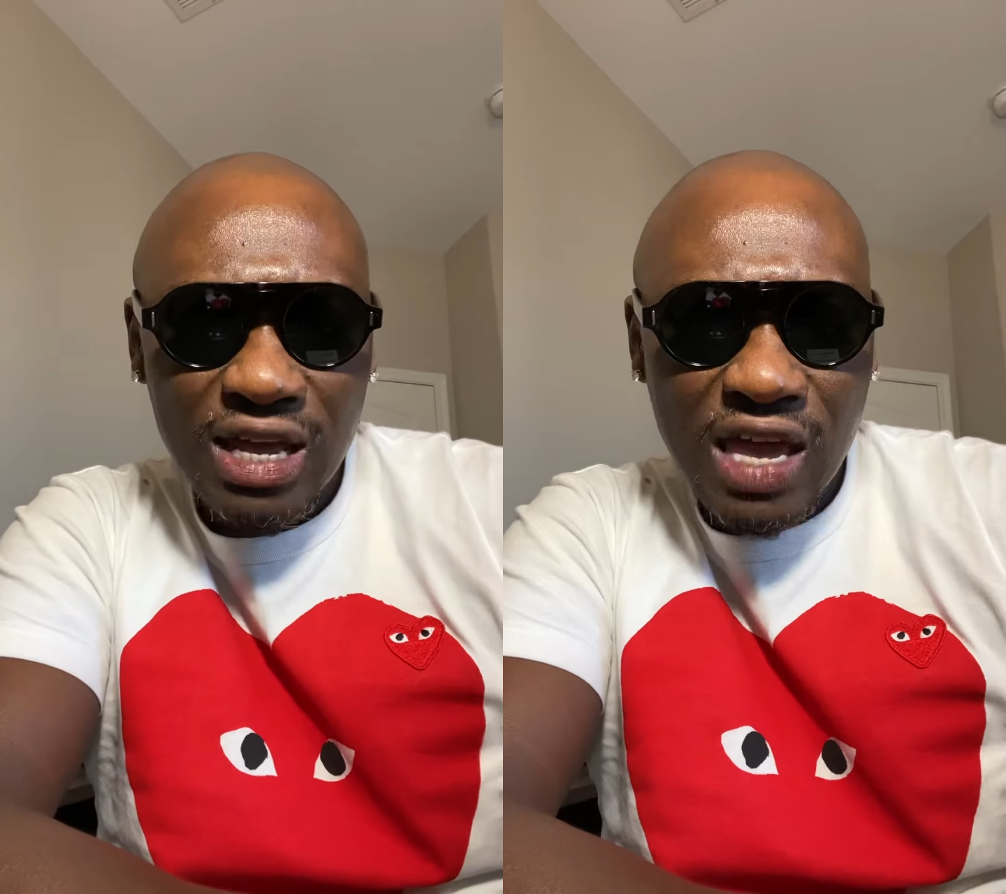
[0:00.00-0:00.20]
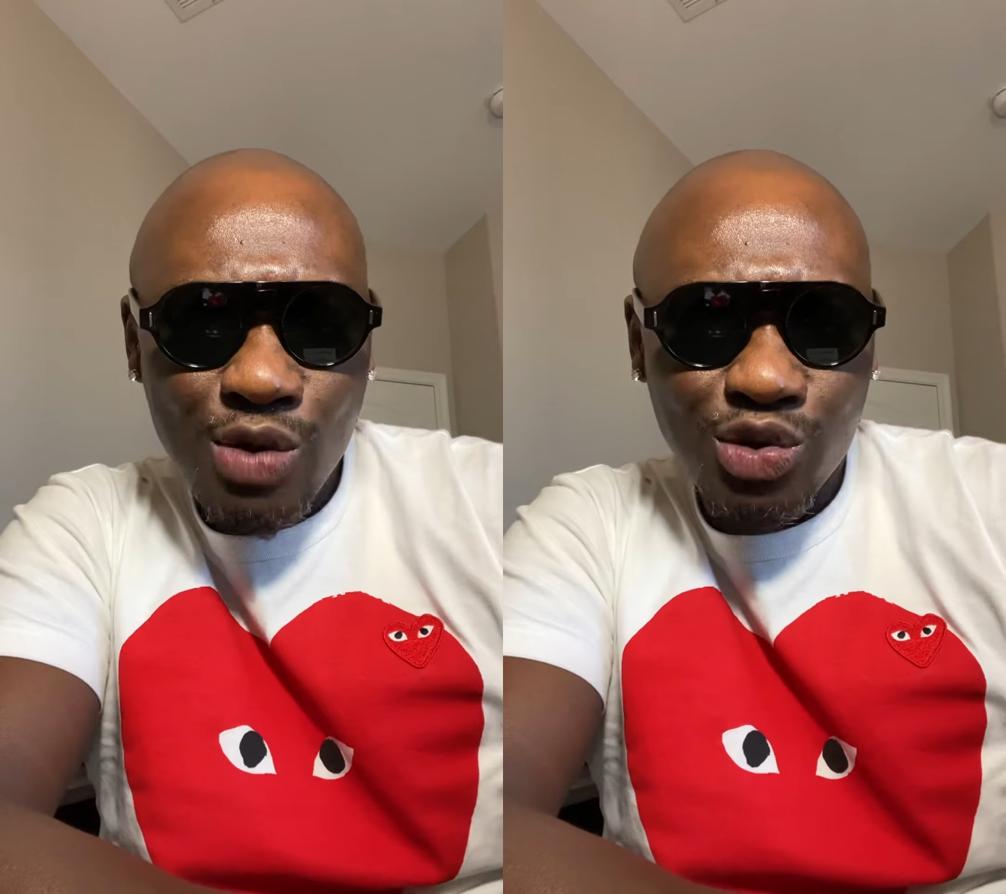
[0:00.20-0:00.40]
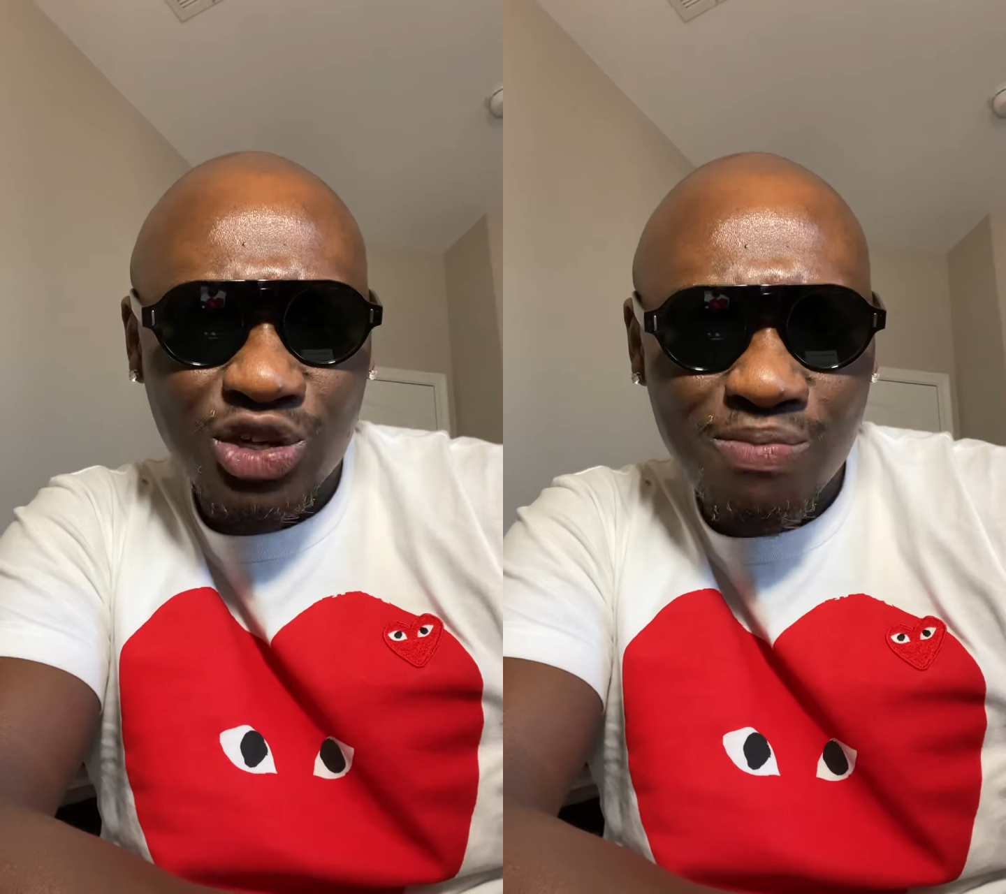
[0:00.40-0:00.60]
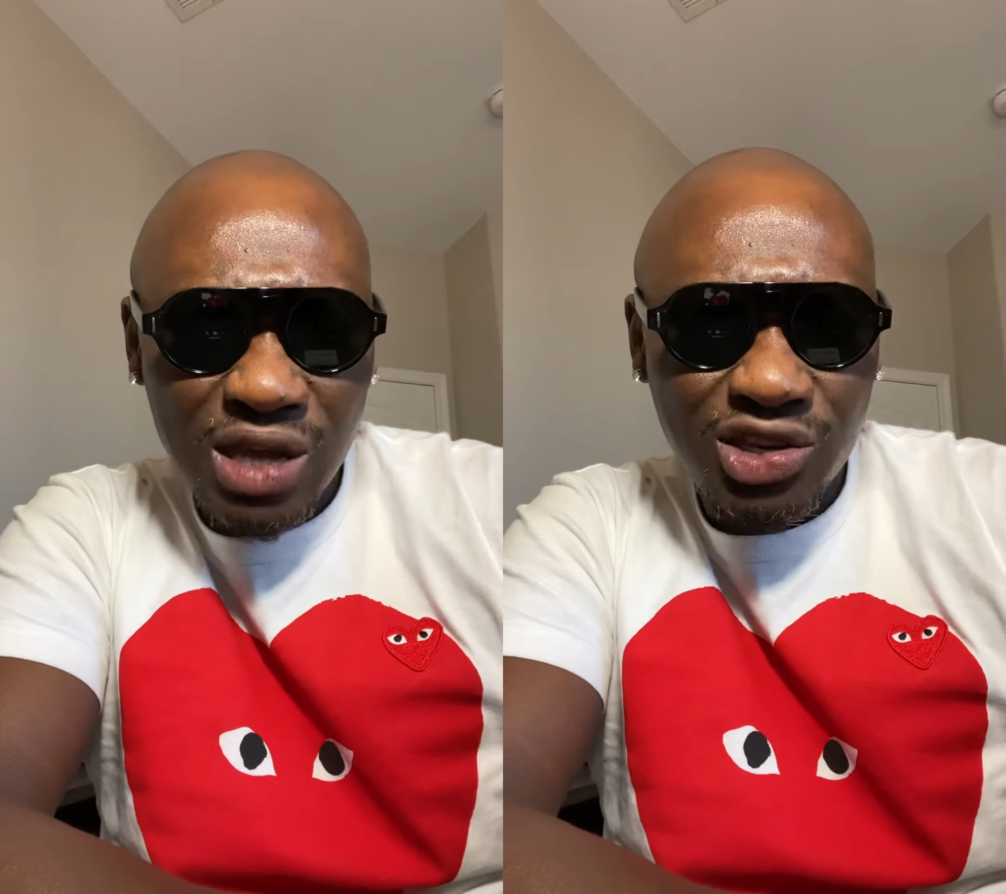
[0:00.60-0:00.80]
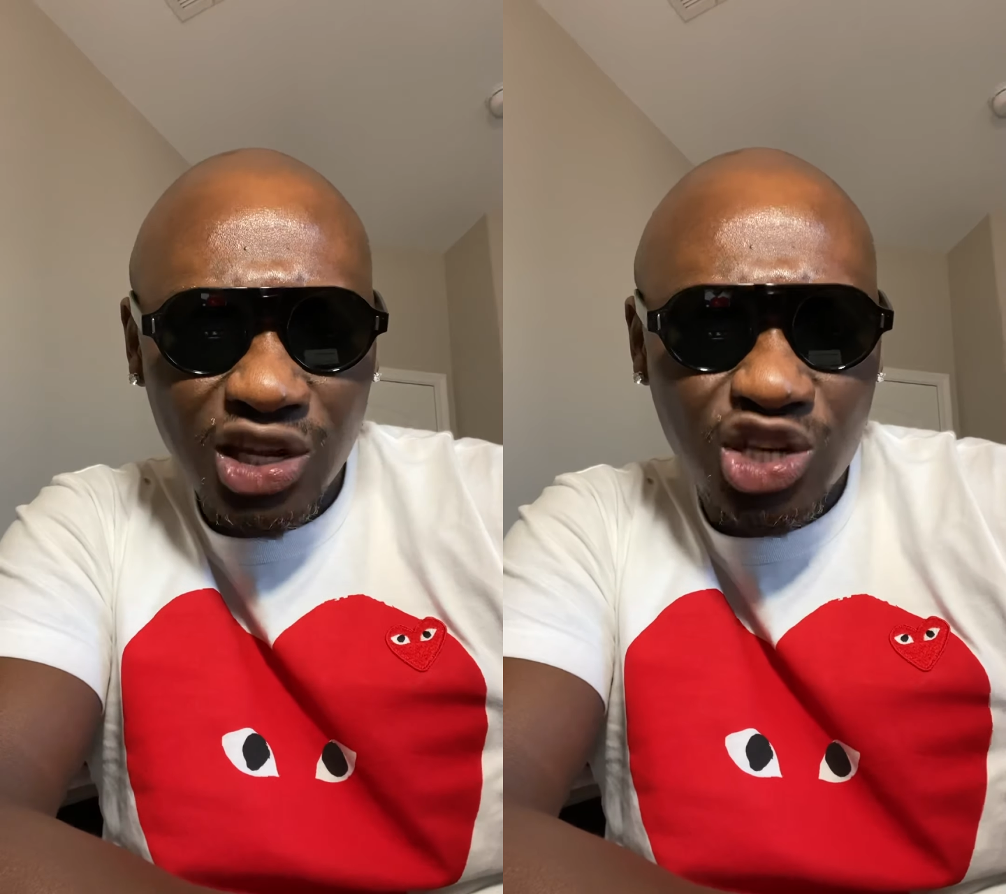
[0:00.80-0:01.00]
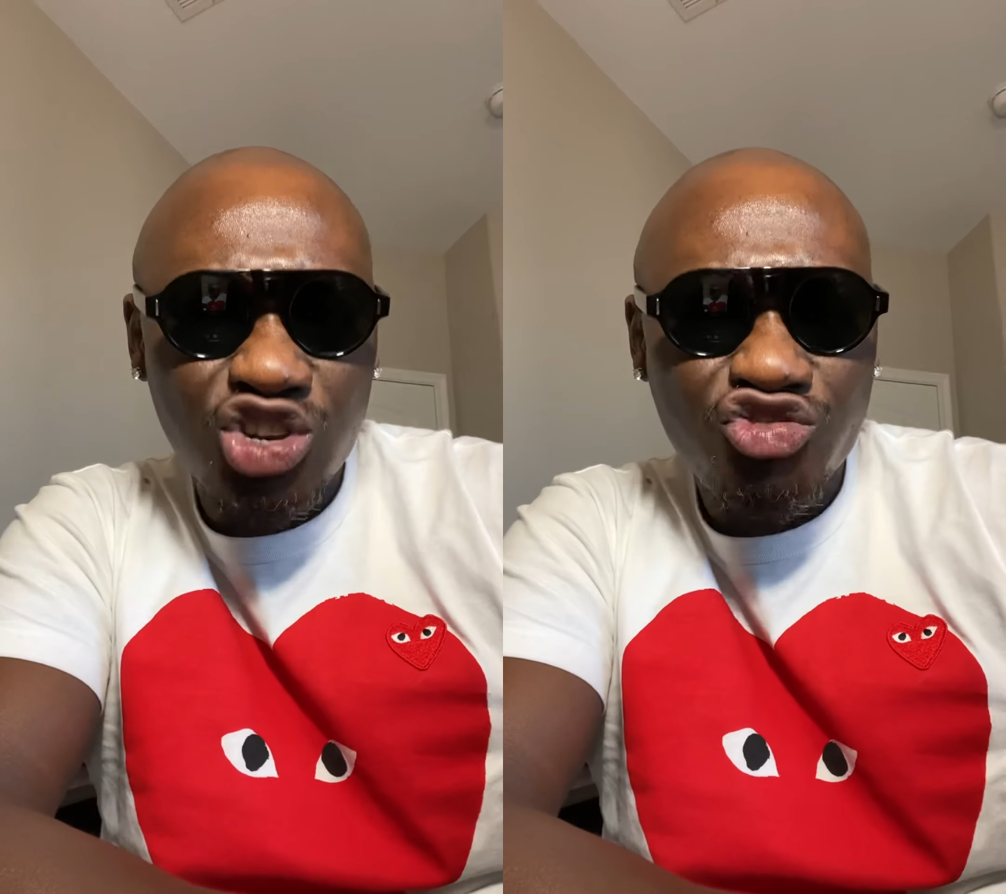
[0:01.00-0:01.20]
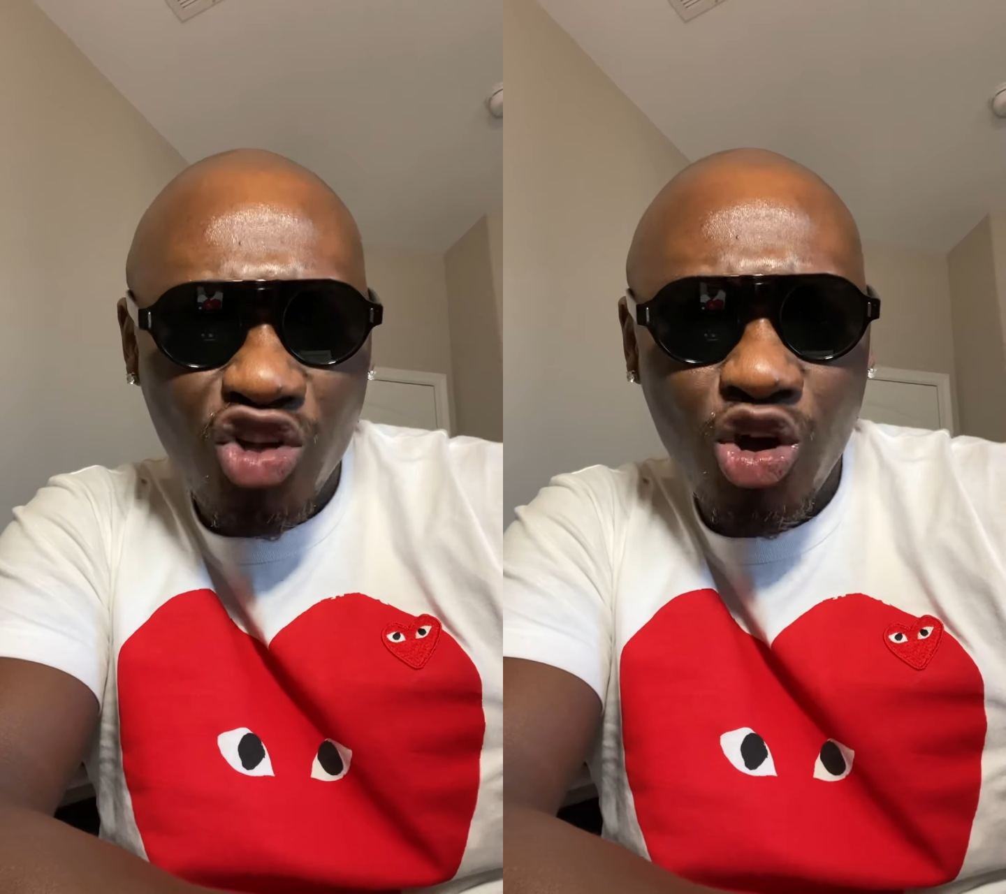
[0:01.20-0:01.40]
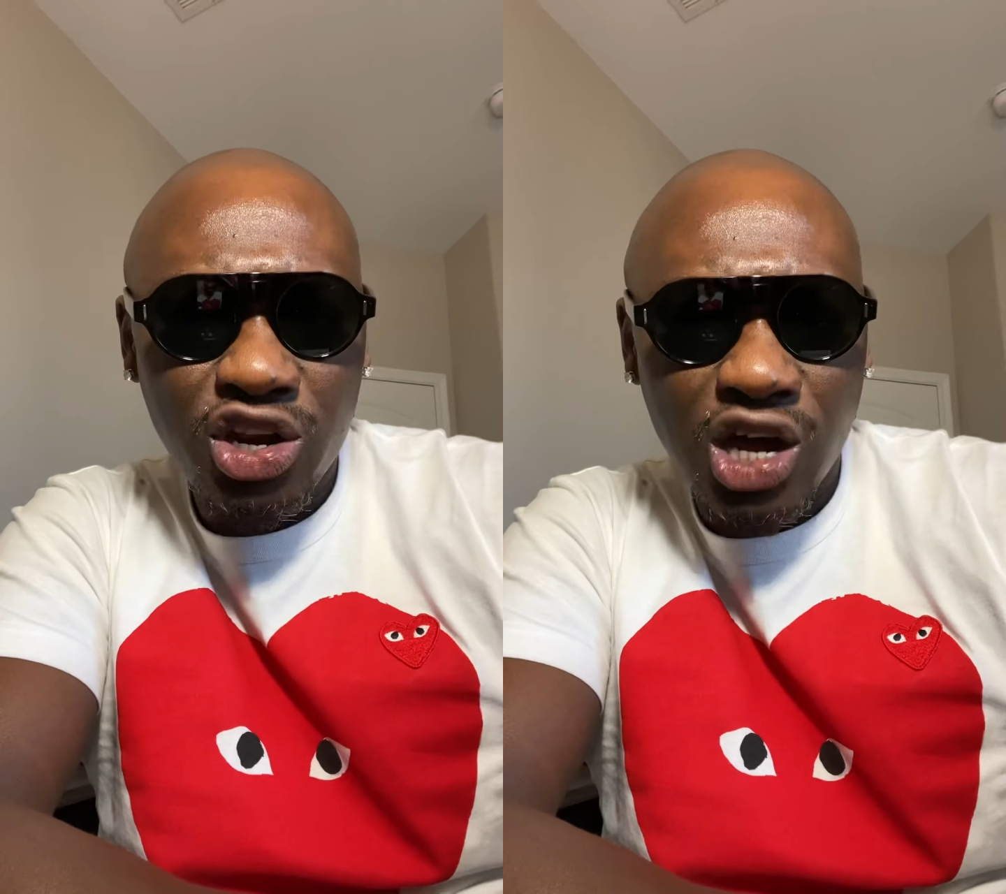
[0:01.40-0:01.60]
He was mentally
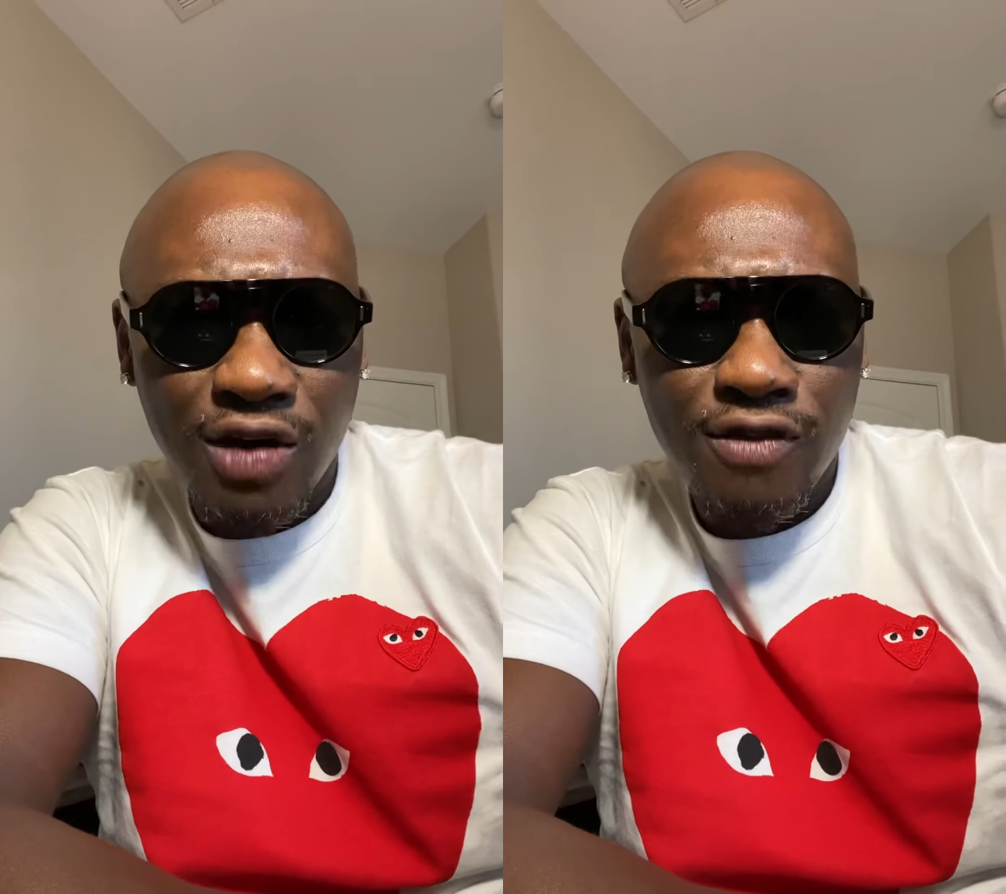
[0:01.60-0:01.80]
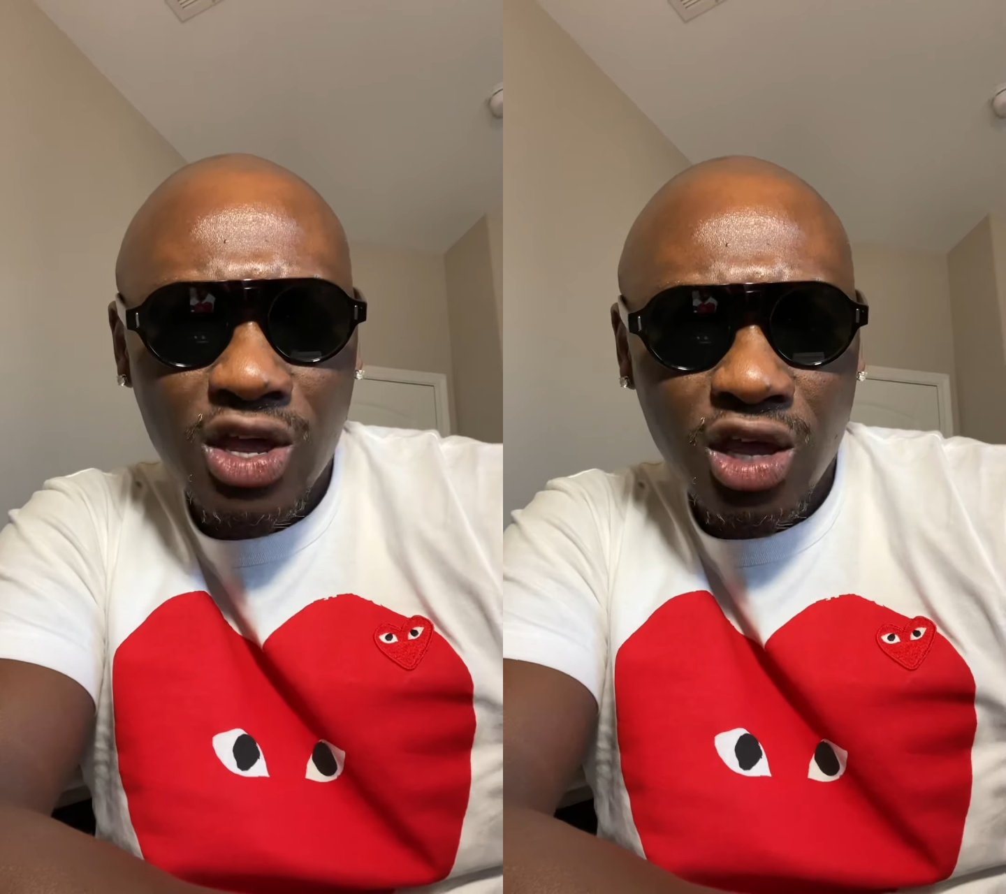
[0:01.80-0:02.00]
strong enough